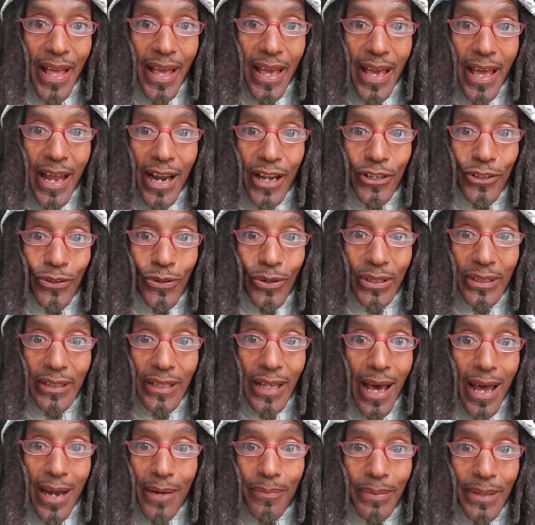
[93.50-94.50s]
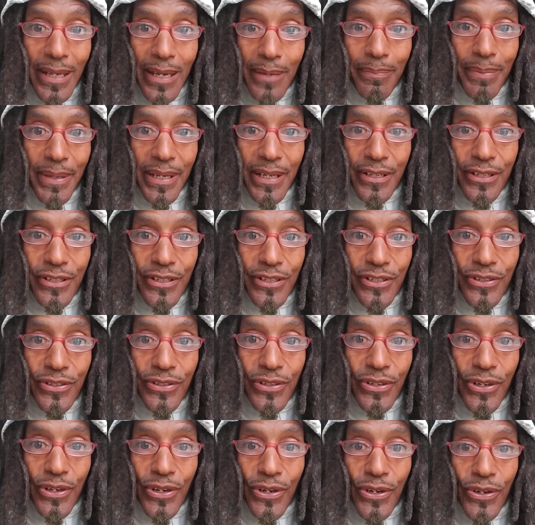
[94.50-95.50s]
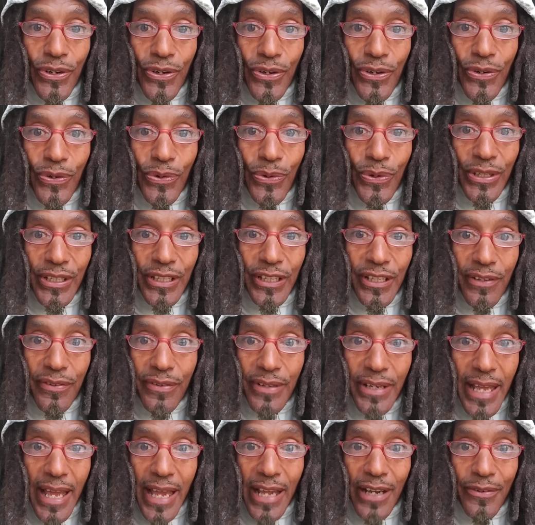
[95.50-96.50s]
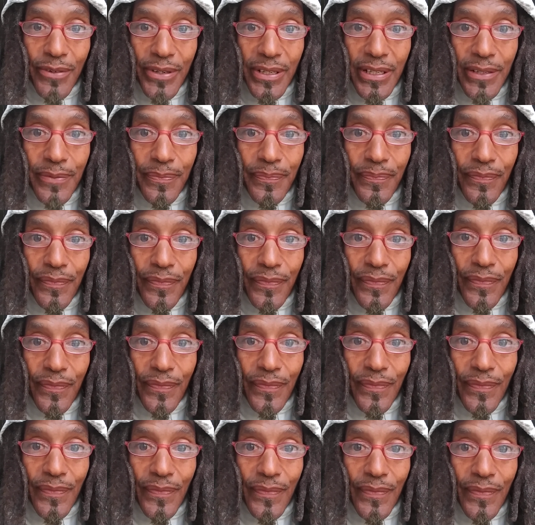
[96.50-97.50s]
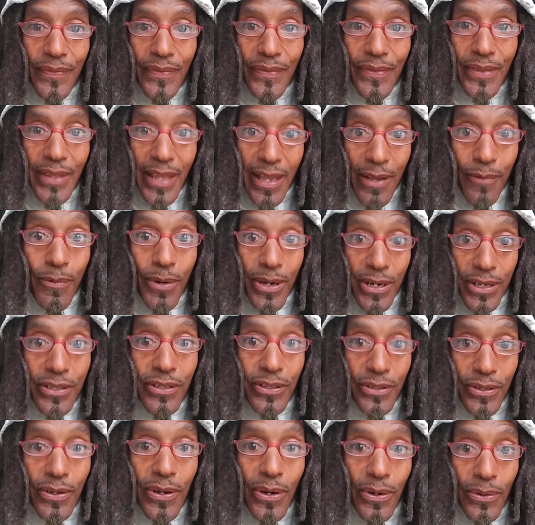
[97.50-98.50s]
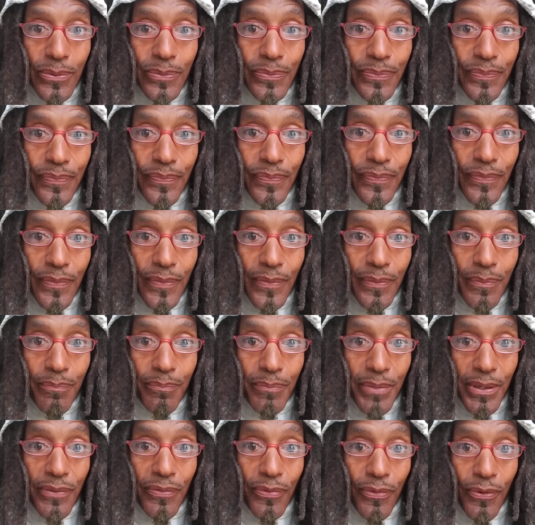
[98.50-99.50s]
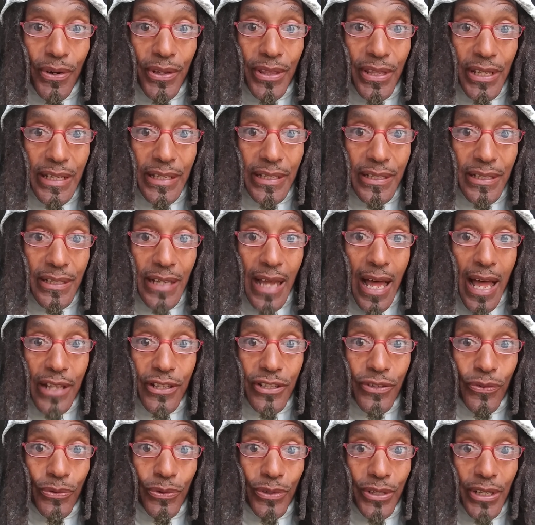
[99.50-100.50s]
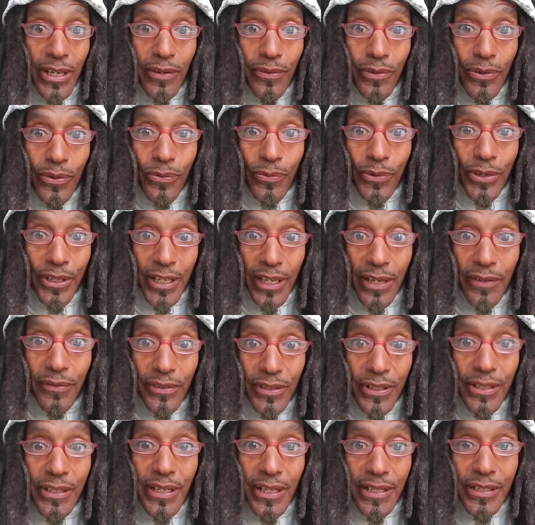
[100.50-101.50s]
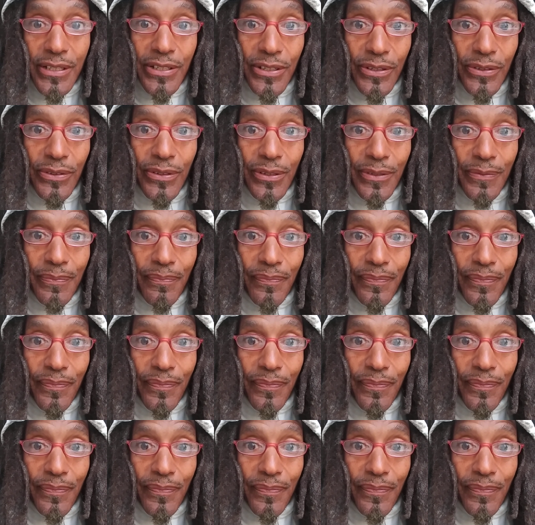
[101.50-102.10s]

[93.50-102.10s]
And I know a lot of black parents who are livid angry. They wanted to know before these shots or whatever were given to their children.